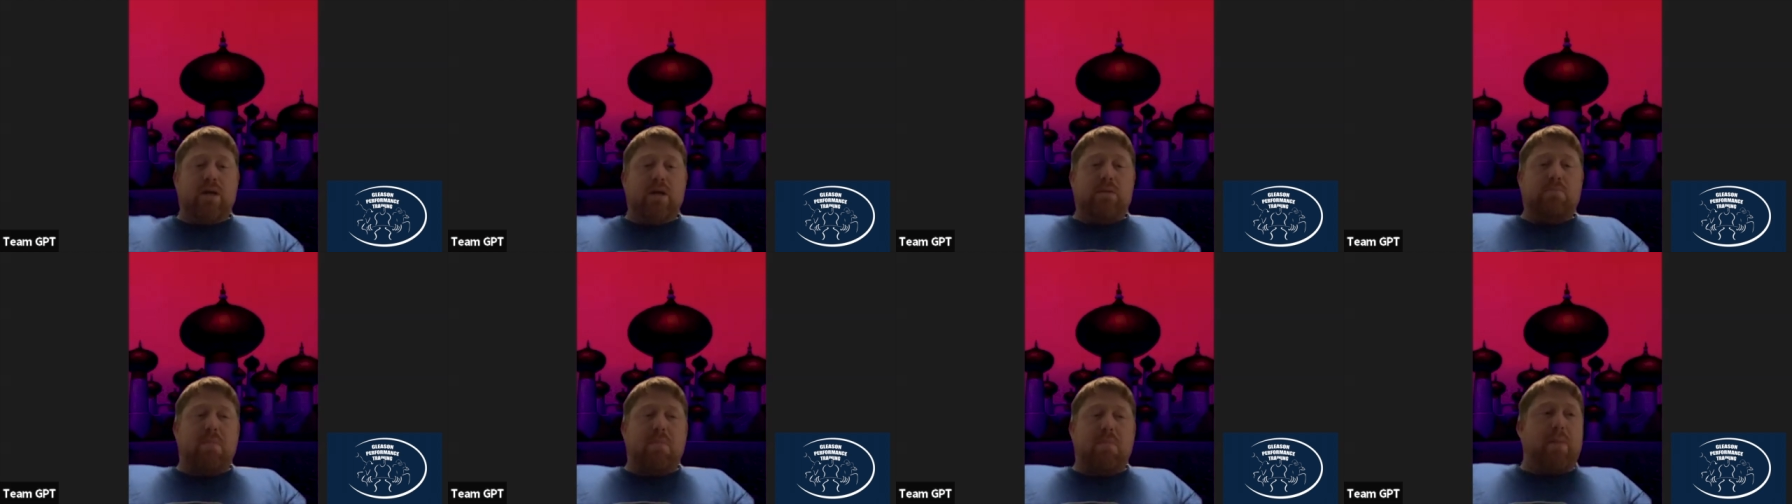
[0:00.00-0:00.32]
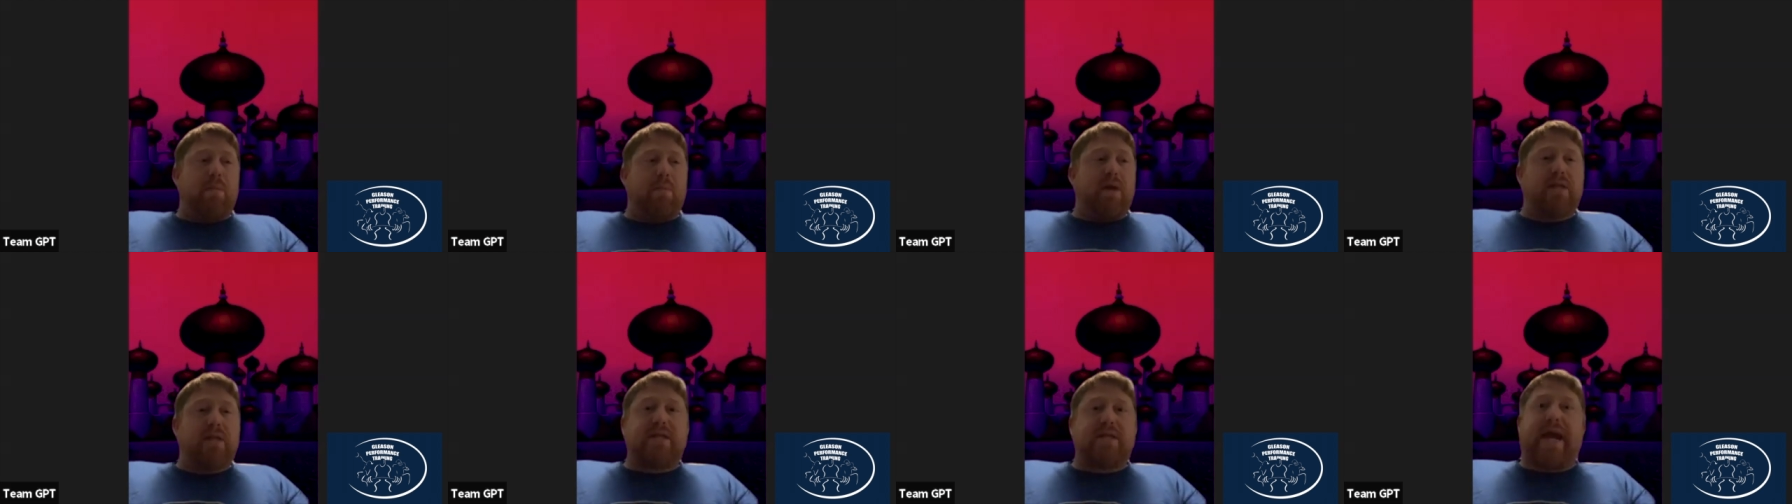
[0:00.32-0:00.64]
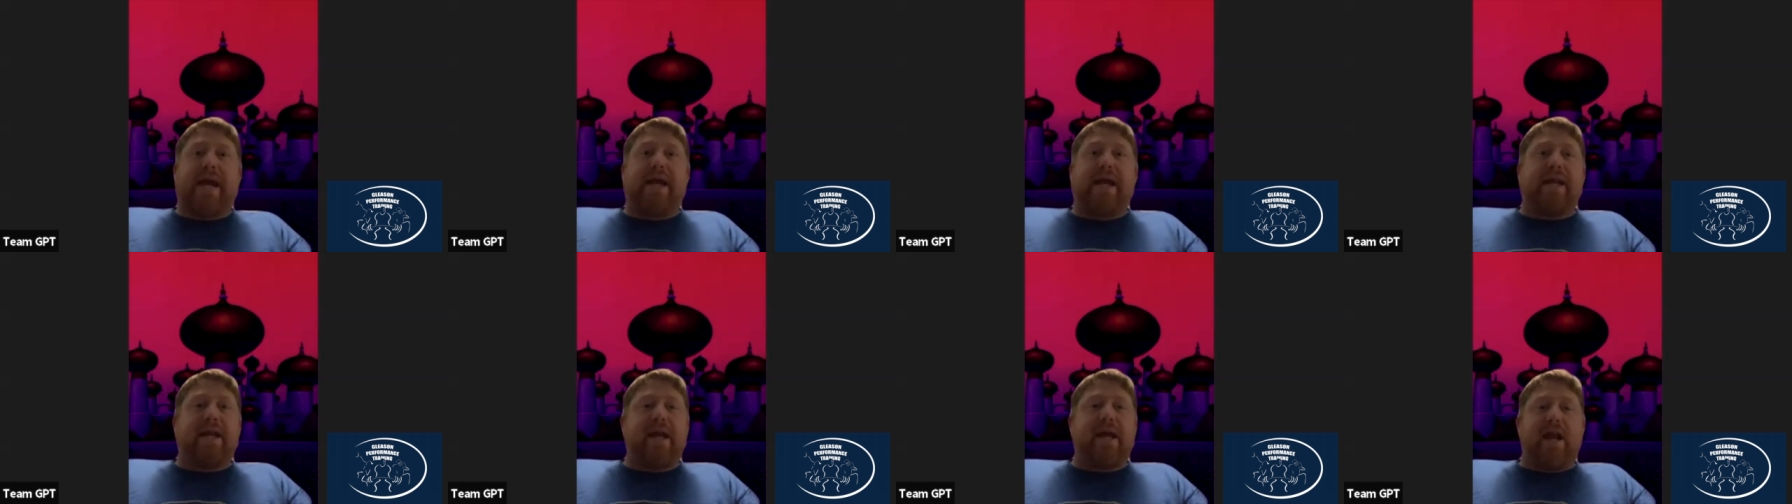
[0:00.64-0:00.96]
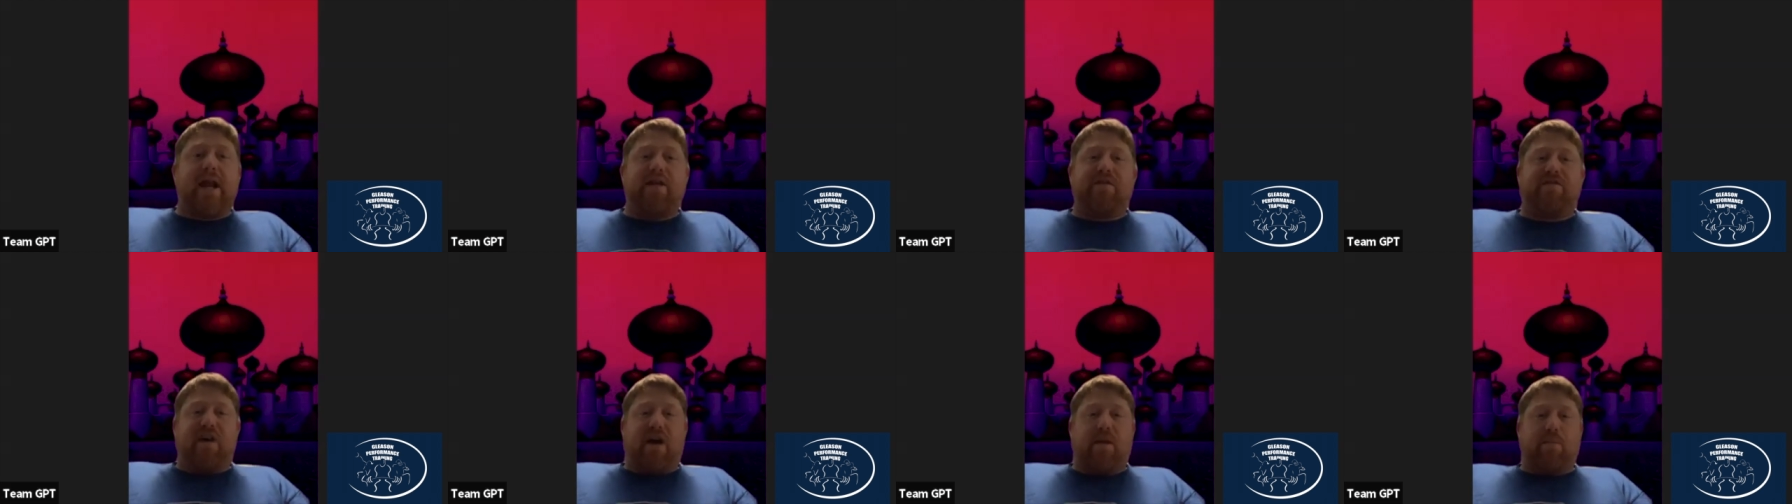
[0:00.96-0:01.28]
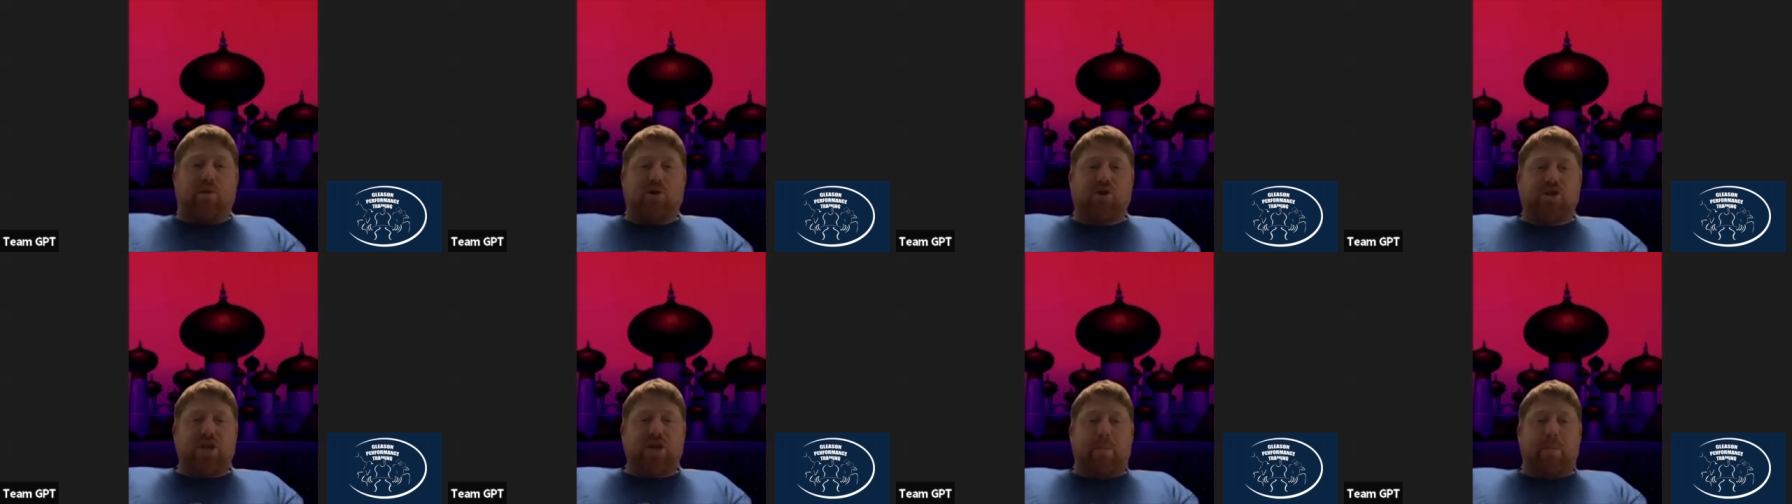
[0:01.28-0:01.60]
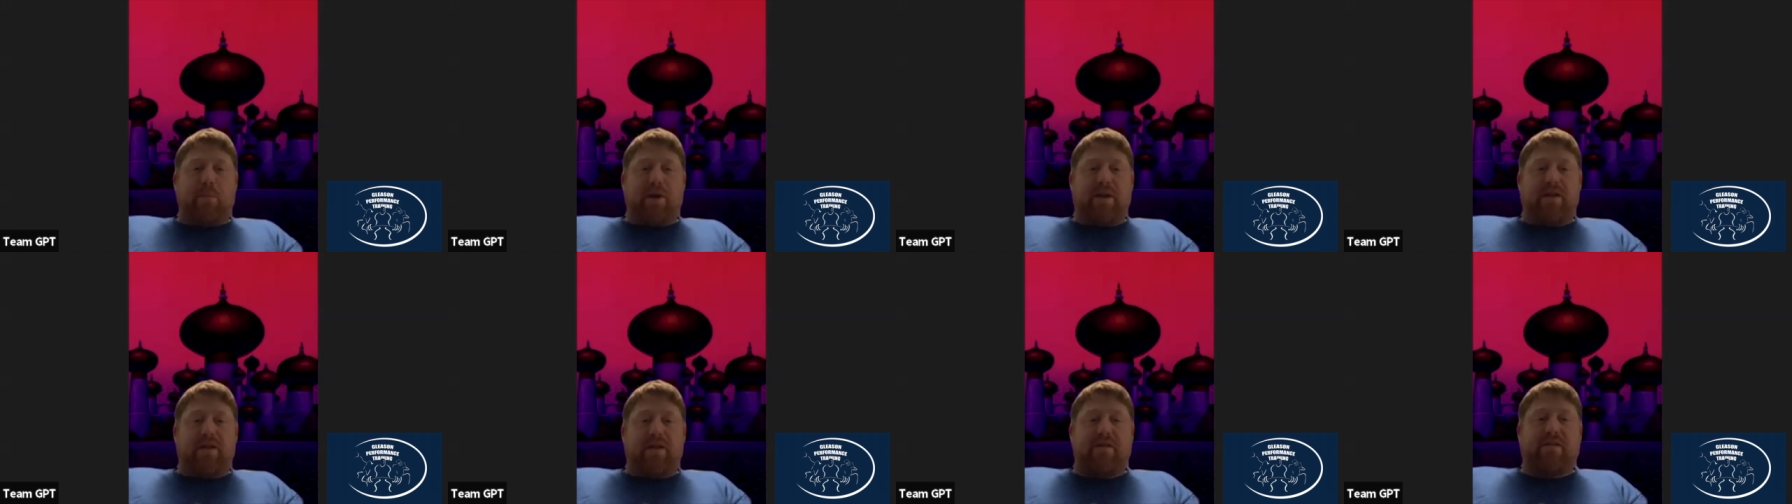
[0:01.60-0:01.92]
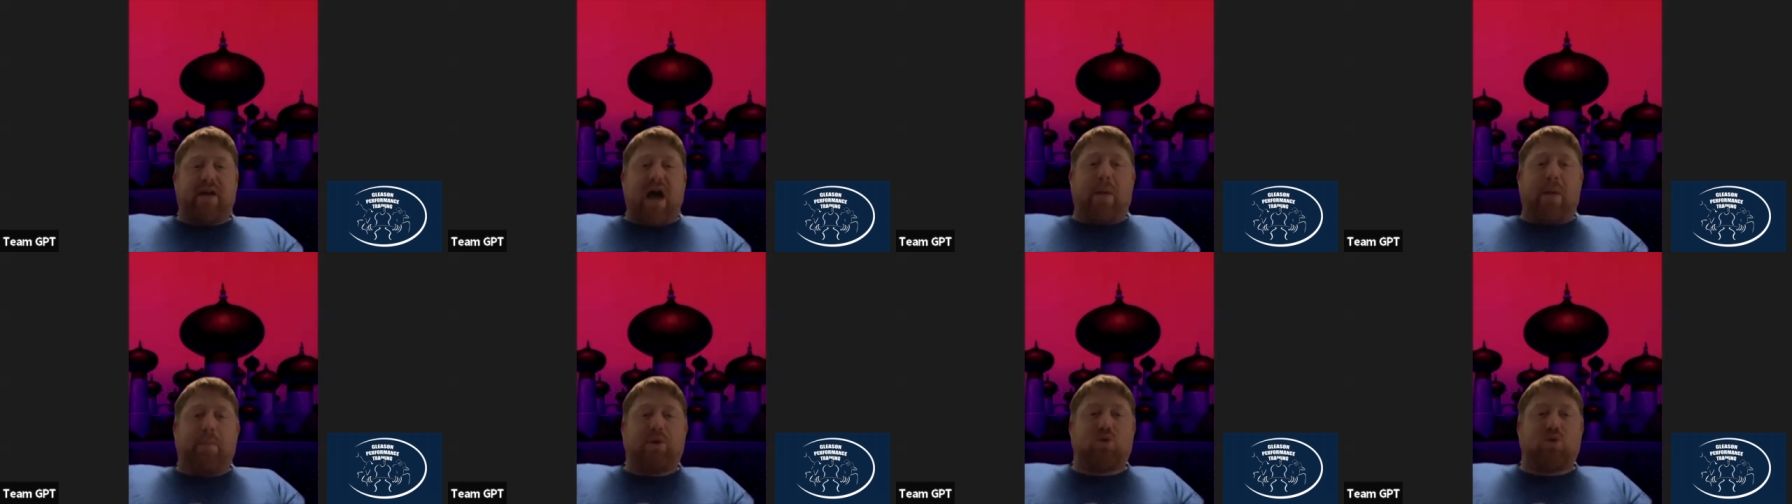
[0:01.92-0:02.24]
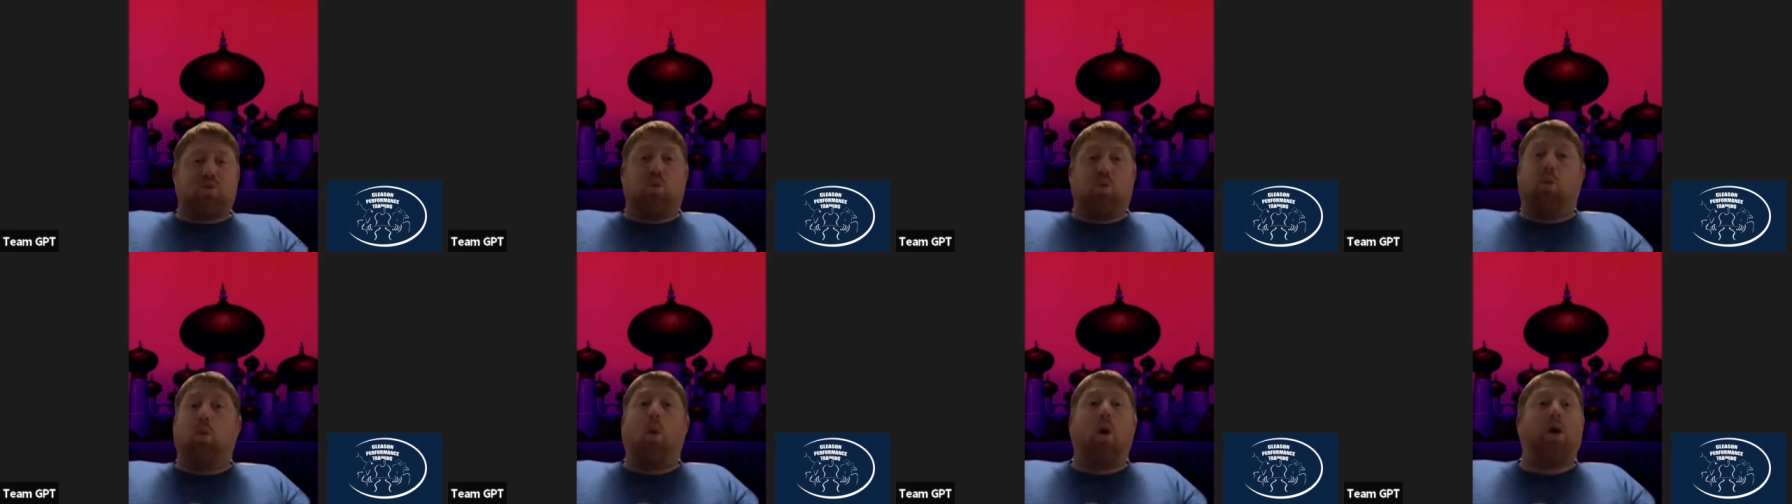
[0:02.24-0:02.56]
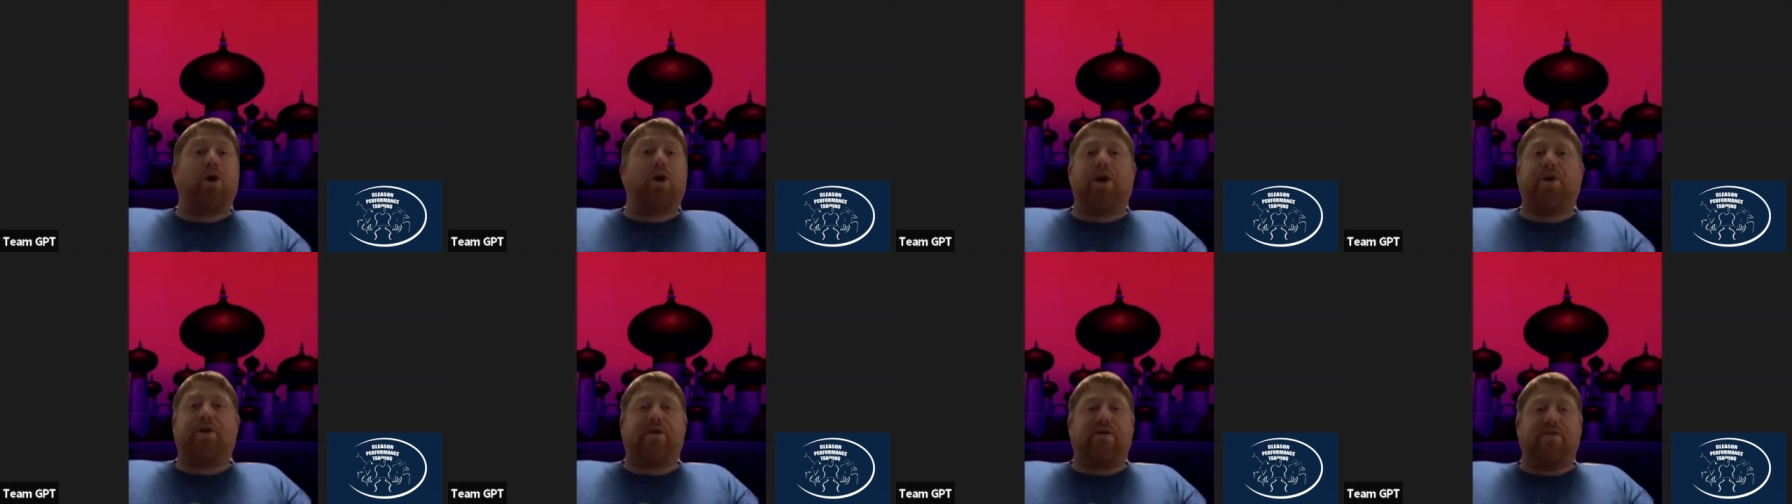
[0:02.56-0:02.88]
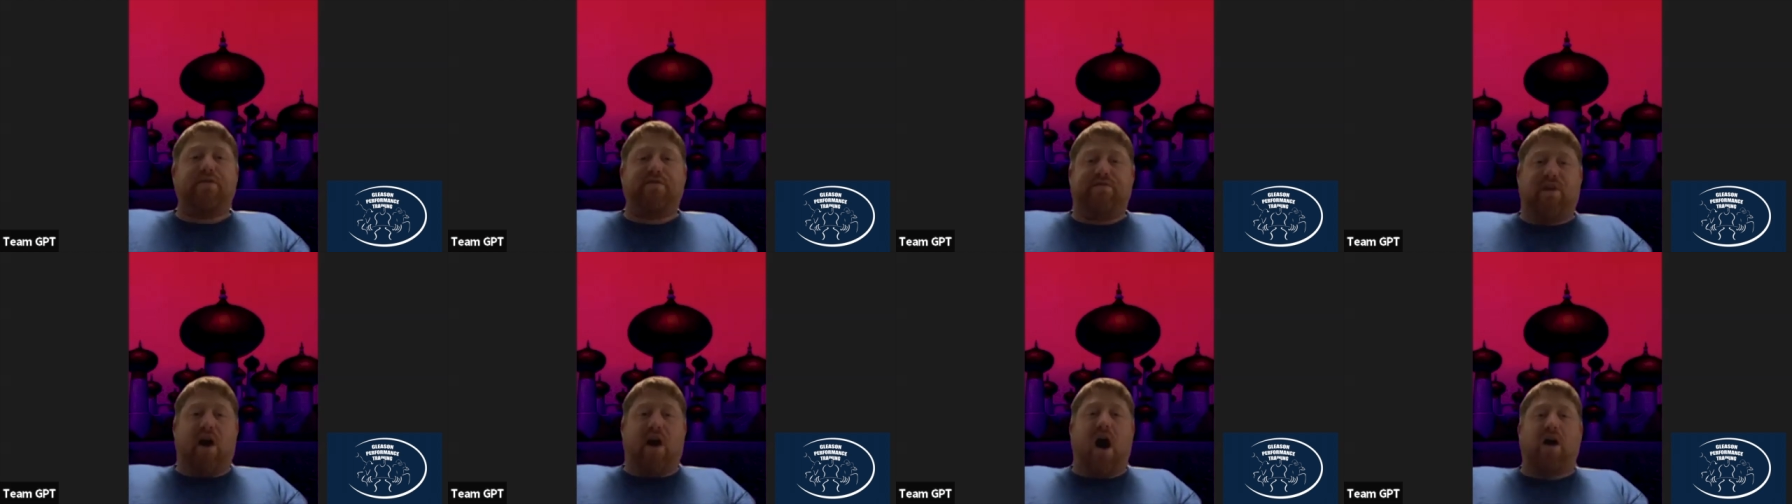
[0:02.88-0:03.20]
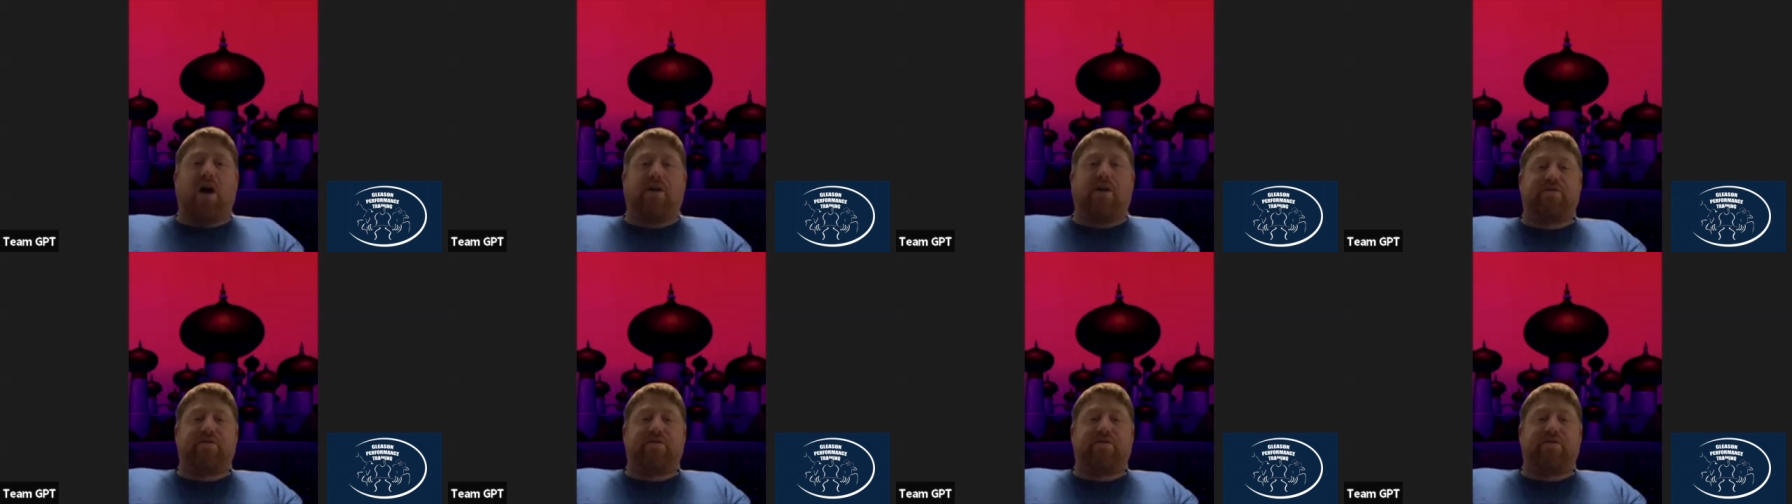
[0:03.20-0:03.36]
maybe it's 80-85%, but at the top it's 105.